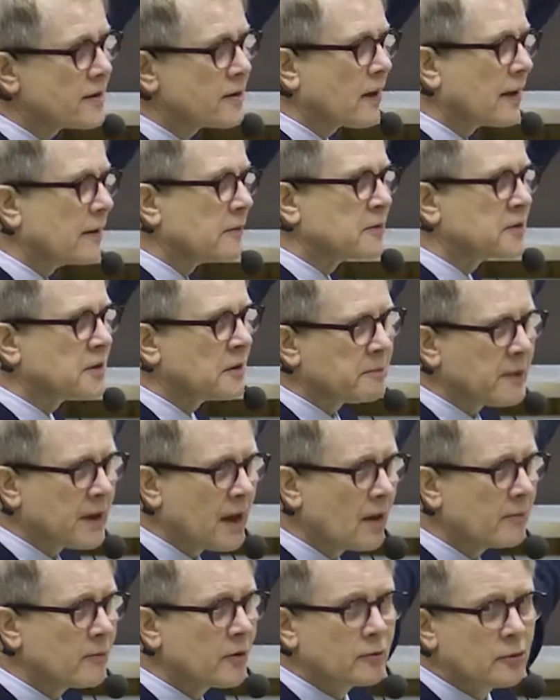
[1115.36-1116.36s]
You can
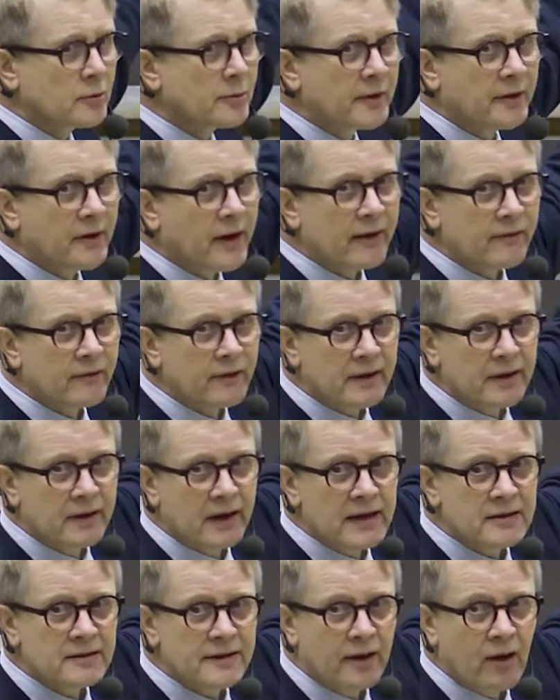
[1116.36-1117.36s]
become a Uber driver in
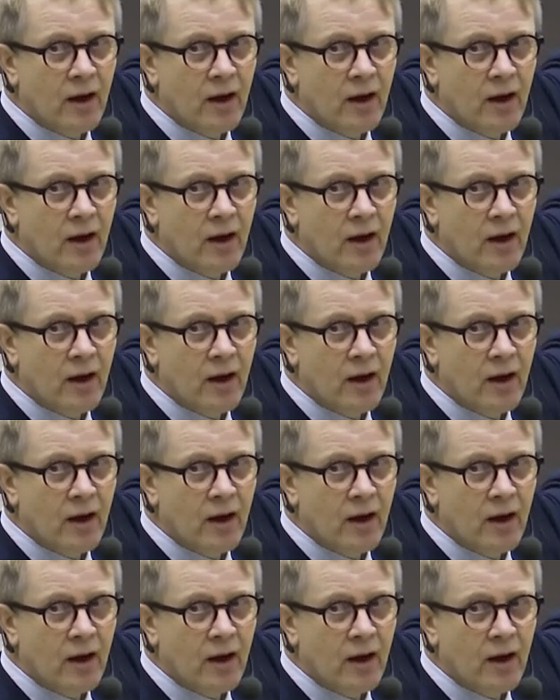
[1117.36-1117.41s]
less than